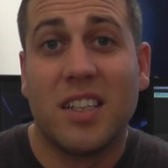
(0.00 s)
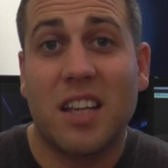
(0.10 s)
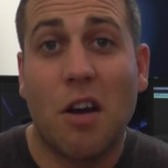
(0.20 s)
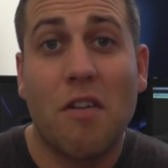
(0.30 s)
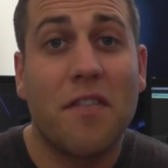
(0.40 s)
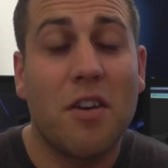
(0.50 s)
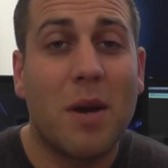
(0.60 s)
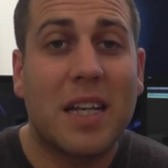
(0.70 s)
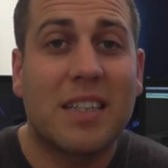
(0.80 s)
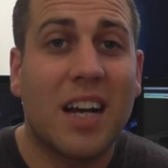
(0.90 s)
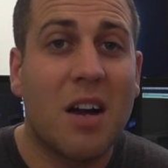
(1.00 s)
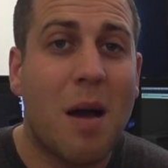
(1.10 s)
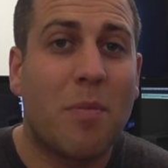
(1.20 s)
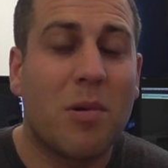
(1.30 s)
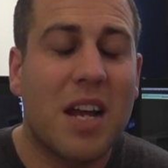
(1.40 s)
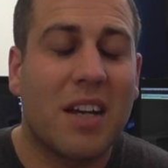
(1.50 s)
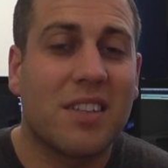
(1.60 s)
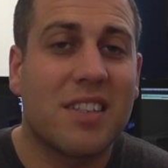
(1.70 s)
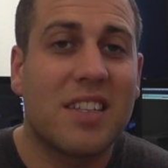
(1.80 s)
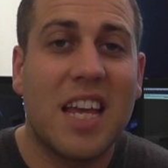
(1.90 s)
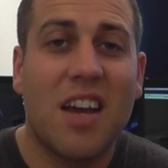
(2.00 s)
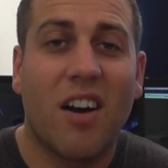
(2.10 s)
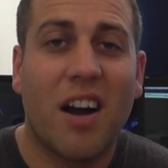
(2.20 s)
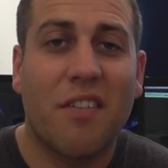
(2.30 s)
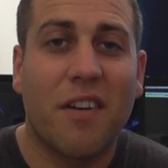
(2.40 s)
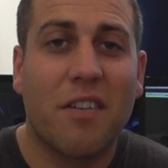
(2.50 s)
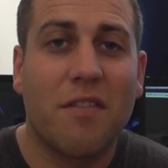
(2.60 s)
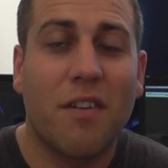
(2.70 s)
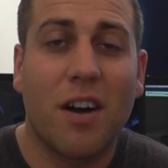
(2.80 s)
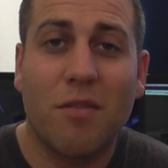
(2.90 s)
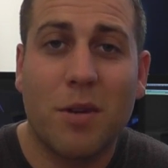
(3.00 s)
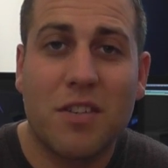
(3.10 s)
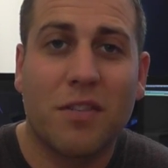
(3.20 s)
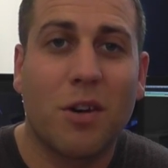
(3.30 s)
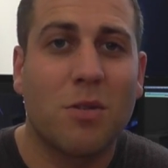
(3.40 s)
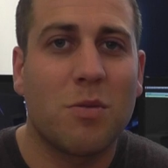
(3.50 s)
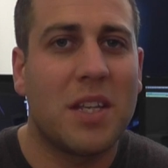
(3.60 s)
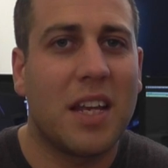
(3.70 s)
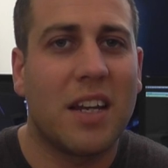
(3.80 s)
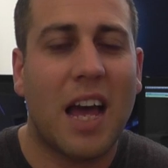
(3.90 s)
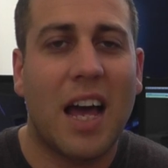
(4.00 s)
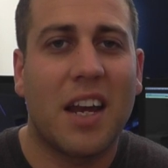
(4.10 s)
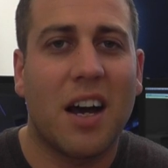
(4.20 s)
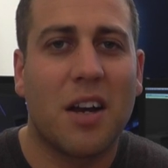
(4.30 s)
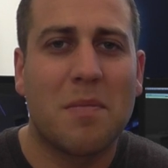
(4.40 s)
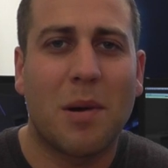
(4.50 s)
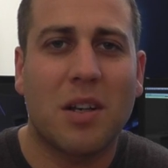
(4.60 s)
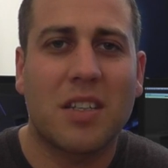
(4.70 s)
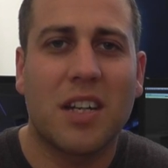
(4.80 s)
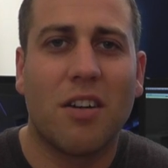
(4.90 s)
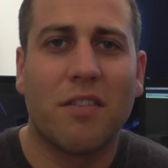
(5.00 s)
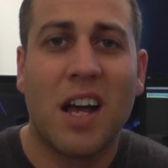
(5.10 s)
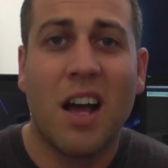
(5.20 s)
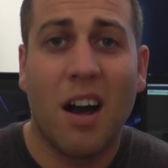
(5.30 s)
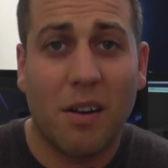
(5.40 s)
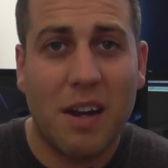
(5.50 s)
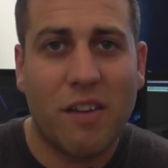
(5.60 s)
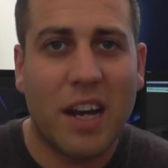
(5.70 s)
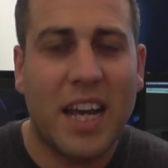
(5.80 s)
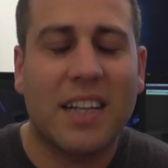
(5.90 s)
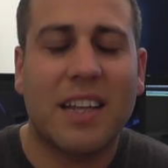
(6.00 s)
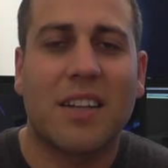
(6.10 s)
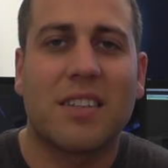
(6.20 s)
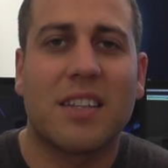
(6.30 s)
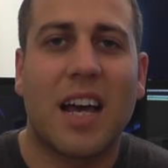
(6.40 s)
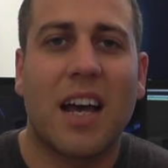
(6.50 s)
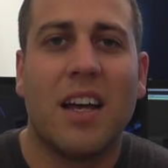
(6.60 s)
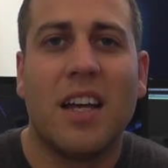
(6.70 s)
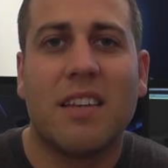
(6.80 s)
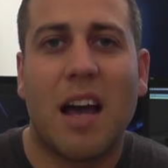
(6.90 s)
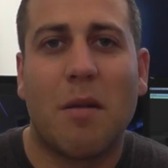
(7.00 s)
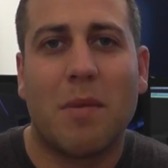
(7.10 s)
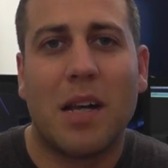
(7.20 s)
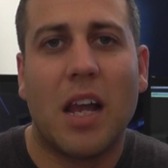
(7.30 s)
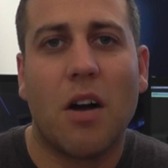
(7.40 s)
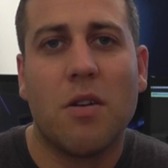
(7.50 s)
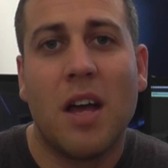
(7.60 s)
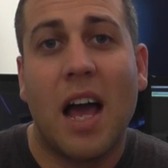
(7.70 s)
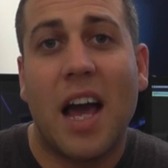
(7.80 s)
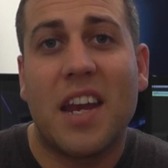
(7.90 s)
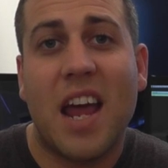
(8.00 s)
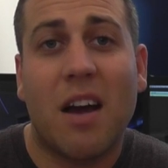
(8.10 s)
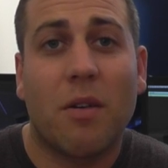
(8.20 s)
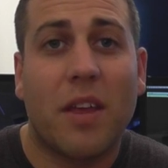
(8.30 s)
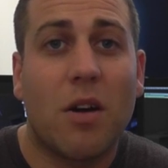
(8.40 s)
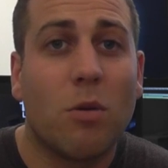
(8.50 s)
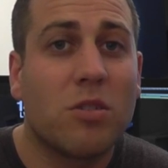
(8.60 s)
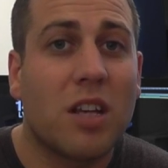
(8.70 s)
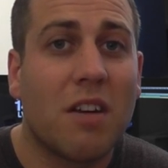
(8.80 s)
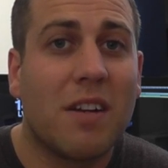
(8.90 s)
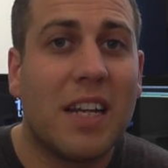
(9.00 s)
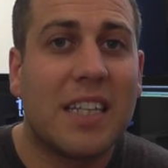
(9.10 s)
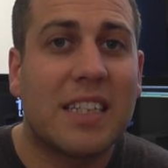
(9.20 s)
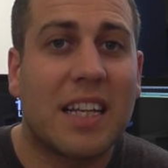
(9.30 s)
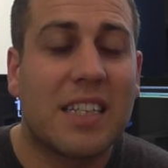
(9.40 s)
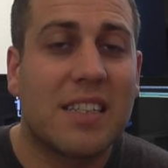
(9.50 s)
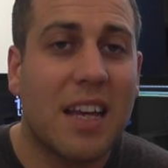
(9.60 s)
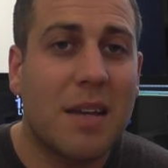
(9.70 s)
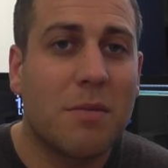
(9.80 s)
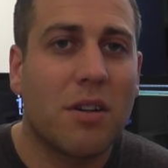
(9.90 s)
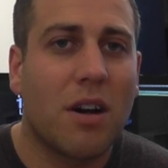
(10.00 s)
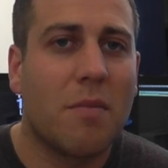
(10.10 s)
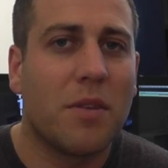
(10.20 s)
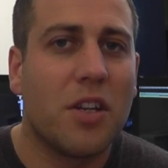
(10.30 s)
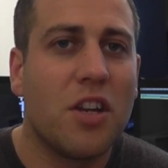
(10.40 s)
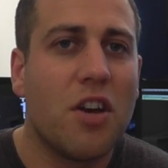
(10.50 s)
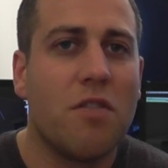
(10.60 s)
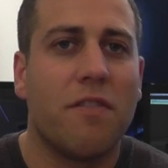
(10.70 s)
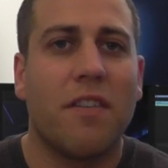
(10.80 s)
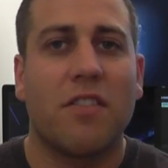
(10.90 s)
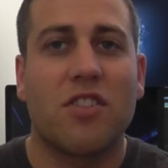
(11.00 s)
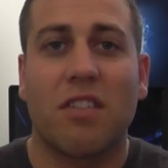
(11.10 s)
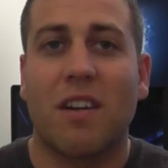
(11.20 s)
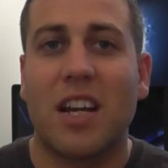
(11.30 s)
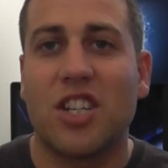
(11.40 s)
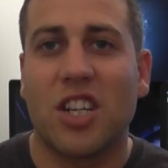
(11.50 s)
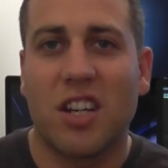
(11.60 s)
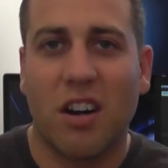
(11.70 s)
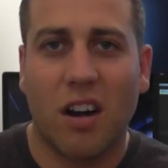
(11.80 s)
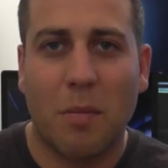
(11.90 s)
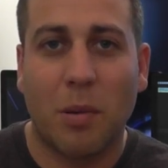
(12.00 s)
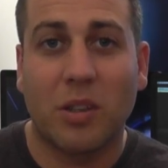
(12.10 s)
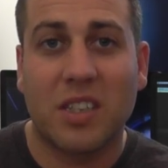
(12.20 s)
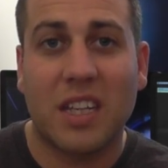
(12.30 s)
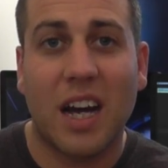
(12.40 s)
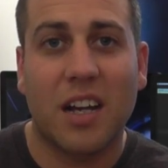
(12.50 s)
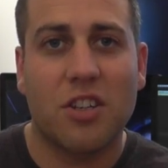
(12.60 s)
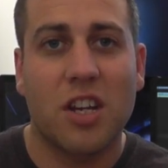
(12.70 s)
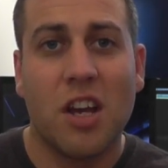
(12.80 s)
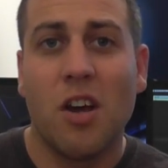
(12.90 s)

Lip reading: So a few weeks ago Apple announced the iPhone 5, which of course we did an unboxing of. I'll leave a link down to that down below. And now they also released at the same time the new 5th generation iPod Touch,